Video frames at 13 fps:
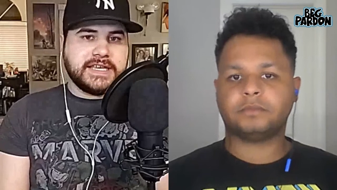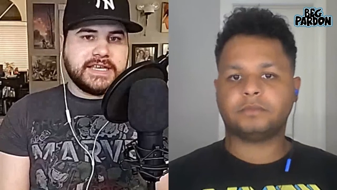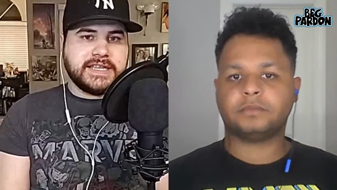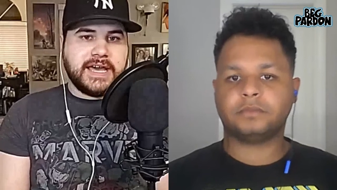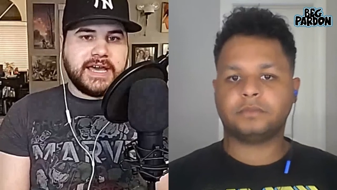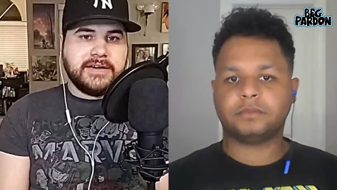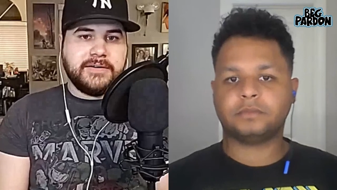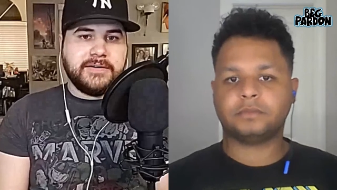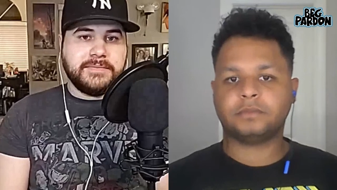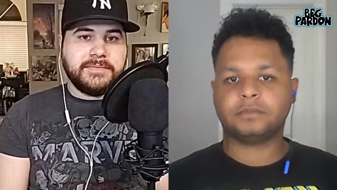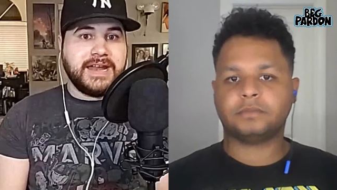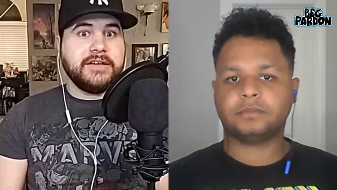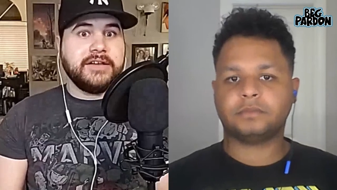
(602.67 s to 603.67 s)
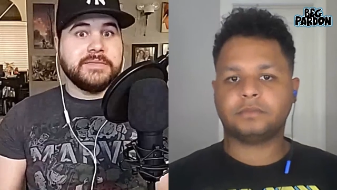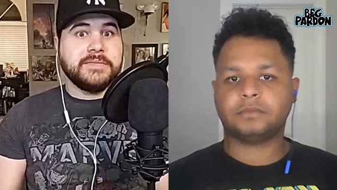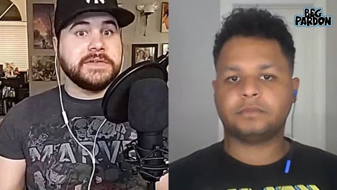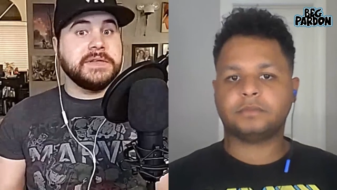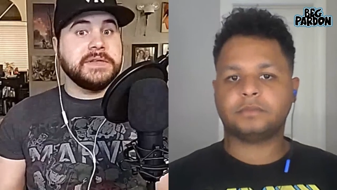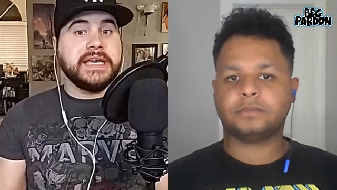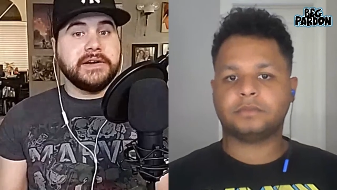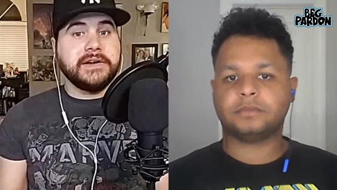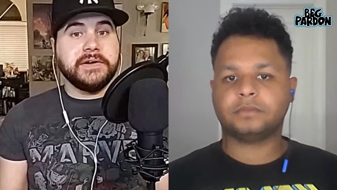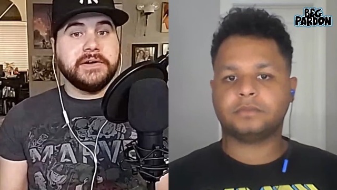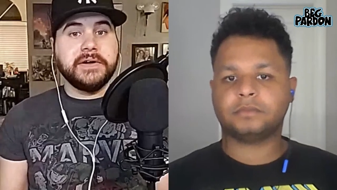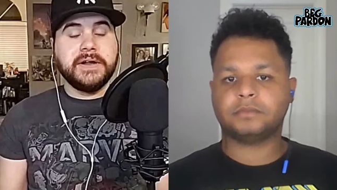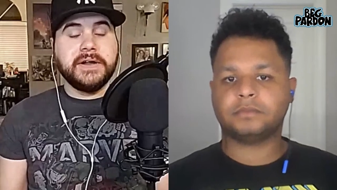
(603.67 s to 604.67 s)
Speaker 1: things like that come? That didn't come till
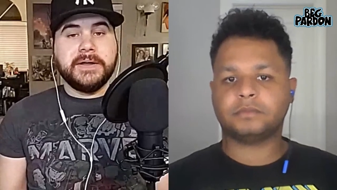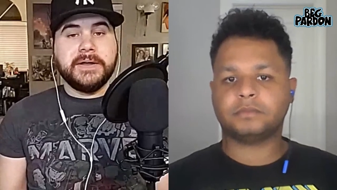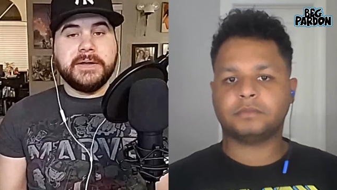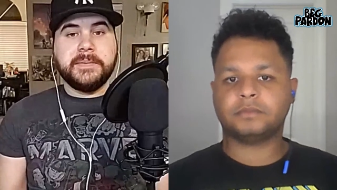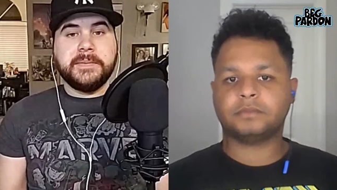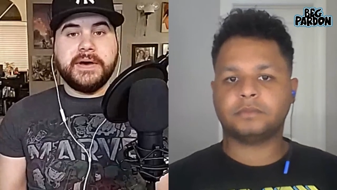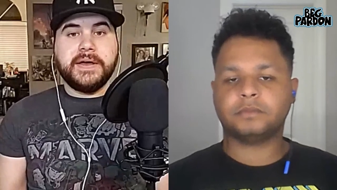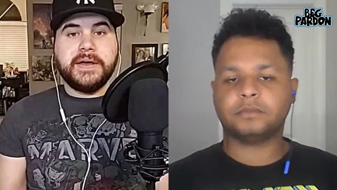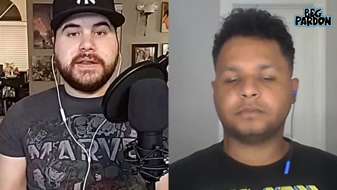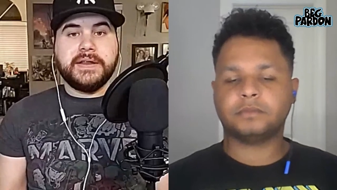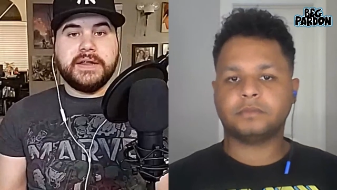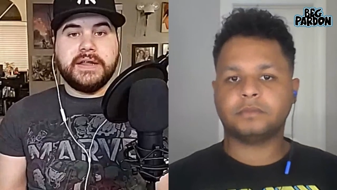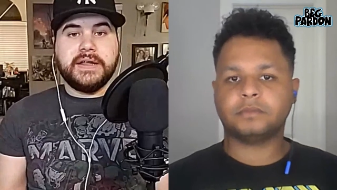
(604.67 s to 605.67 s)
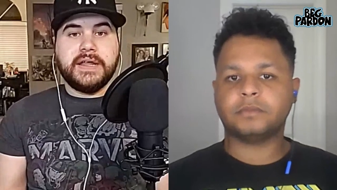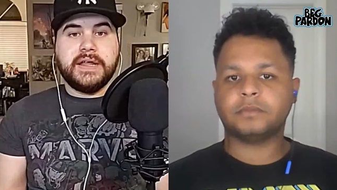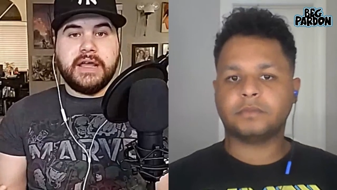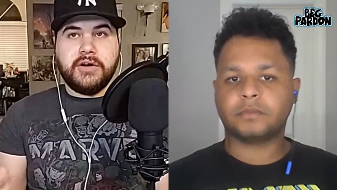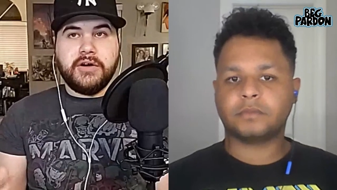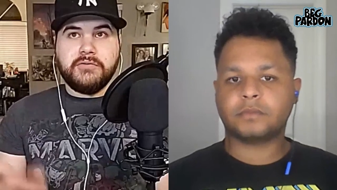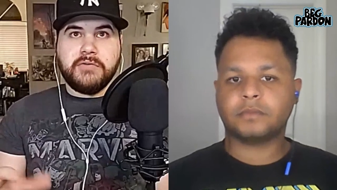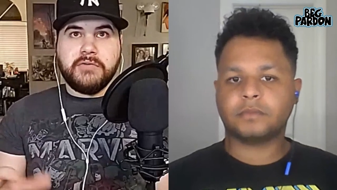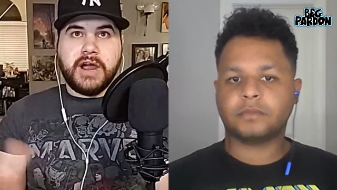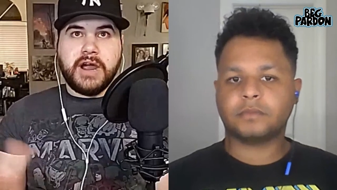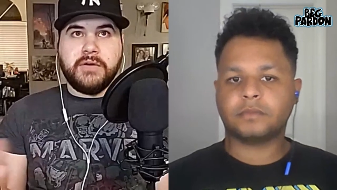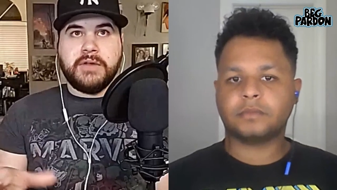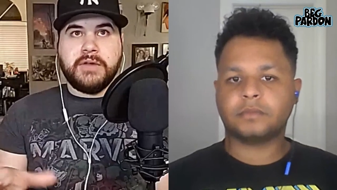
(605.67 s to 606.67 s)
later, but
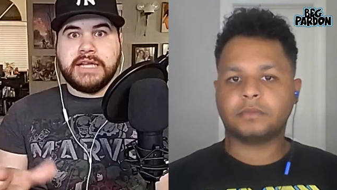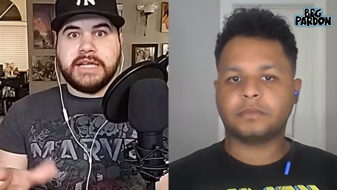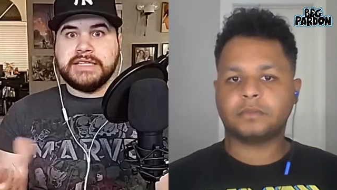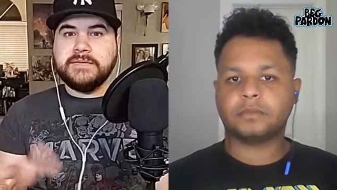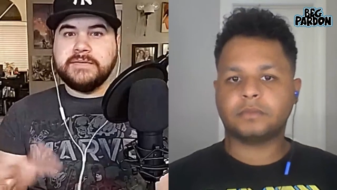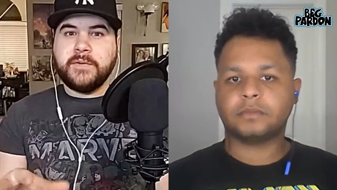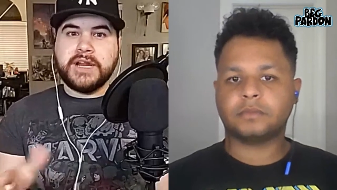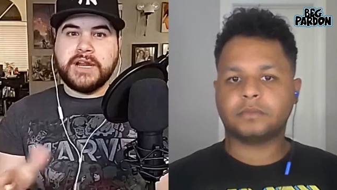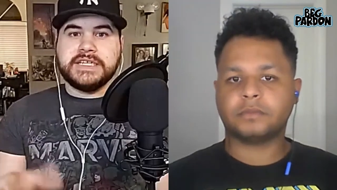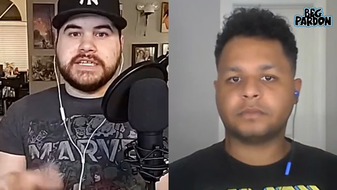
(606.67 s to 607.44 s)
around 1940,